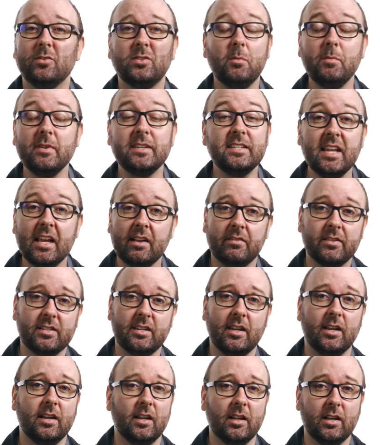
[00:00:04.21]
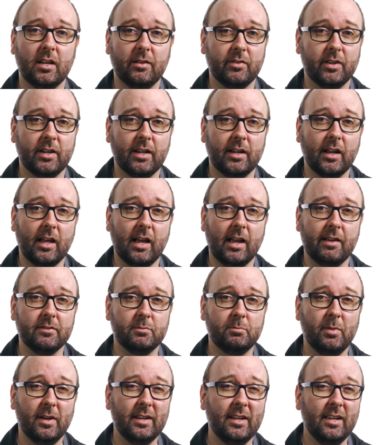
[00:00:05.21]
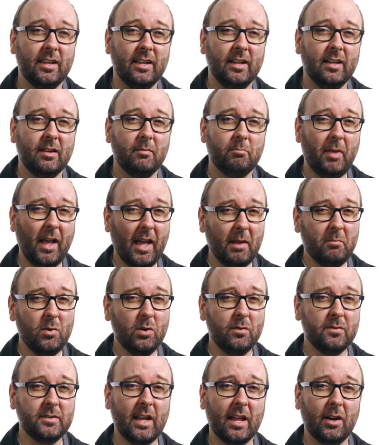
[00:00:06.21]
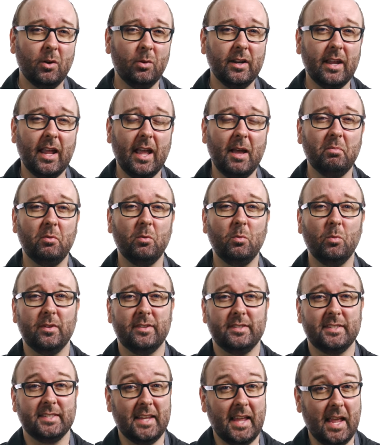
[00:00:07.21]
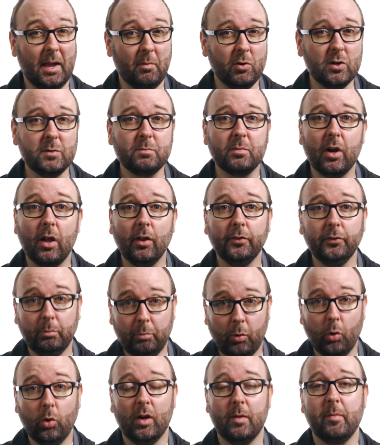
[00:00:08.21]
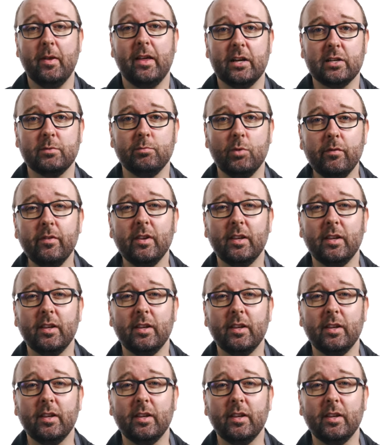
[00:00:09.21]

can be devastating on everyday lives, but bad moves not only happen with scammers, but also poorly managed moving